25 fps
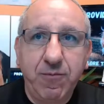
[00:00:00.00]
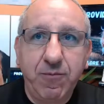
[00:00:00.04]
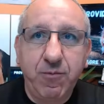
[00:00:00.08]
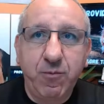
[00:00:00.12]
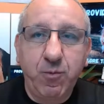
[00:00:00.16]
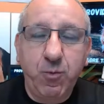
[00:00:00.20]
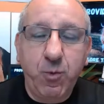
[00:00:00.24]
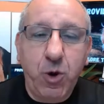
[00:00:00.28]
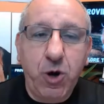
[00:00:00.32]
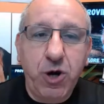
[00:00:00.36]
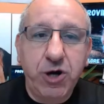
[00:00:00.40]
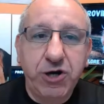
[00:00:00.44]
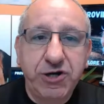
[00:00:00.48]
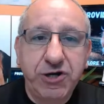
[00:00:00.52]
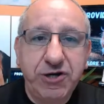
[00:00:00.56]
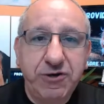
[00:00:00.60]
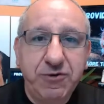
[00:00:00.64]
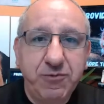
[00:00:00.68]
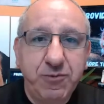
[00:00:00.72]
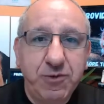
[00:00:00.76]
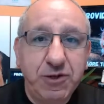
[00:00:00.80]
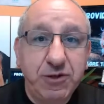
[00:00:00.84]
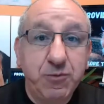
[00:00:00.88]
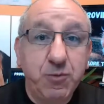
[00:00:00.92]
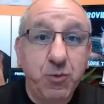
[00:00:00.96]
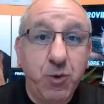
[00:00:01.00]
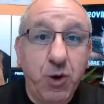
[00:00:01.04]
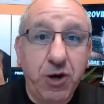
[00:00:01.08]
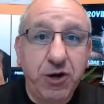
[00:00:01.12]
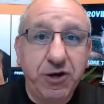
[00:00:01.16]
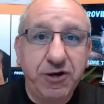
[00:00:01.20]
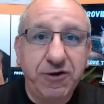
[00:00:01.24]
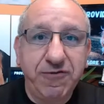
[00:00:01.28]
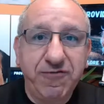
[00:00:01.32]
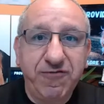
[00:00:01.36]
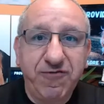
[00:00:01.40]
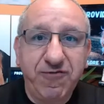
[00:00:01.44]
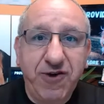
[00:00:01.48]
water with
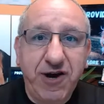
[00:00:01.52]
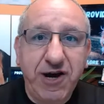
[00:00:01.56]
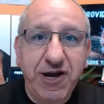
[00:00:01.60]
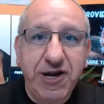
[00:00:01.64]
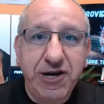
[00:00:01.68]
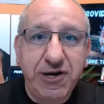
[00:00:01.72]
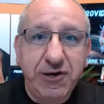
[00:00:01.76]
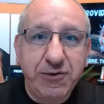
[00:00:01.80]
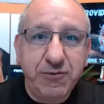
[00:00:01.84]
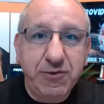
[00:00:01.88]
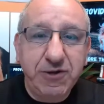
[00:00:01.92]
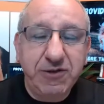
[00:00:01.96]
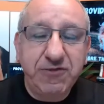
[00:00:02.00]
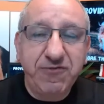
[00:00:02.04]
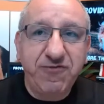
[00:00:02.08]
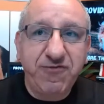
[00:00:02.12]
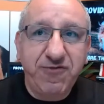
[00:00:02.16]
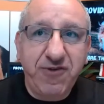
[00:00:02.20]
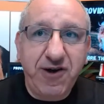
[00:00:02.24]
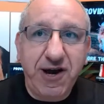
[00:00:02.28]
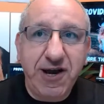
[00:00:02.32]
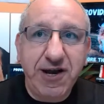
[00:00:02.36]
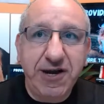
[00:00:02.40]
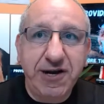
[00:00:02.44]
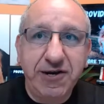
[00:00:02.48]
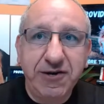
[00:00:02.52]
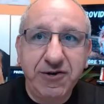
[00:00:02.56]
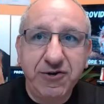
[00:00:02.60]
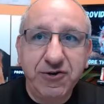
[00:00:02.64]
water, fire with fire.